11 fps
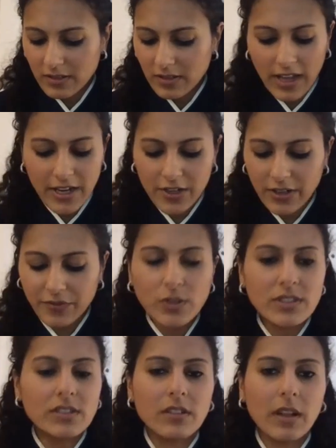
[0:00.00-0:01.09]
I agree.
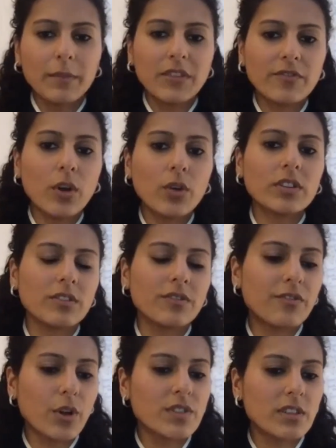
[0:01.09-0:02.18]
Frozen, I mean, focus on
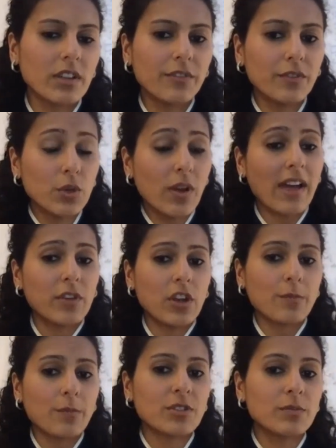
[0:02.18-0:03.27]
frozen. If you have an
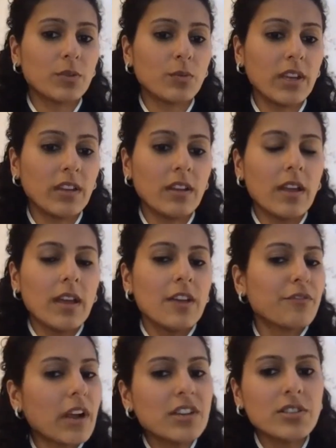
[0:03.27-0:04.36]
option between
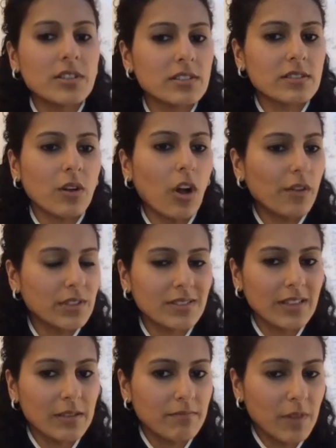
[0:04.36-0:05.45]
fresh is
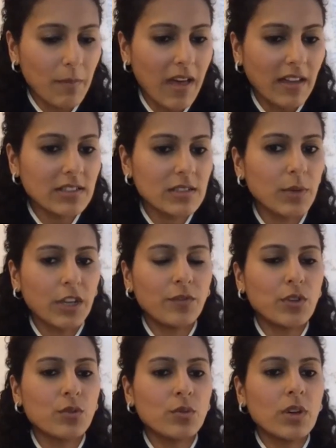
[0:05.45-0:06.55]
obviously the best, but if
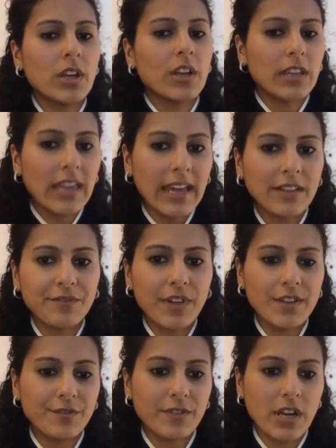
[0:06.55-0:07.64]
you can't
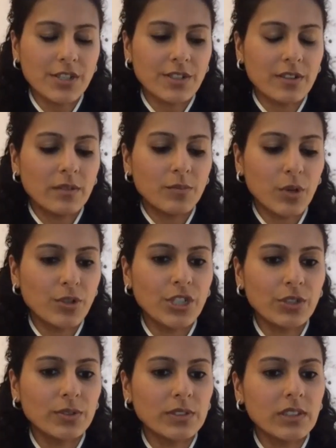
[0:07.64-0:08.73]
find fresh
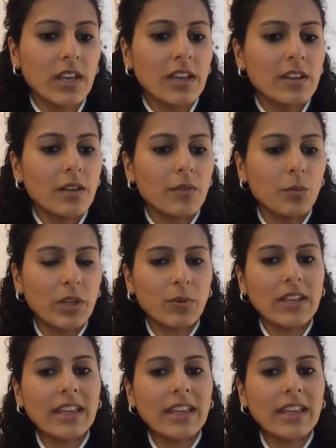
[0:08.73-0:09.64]
produce between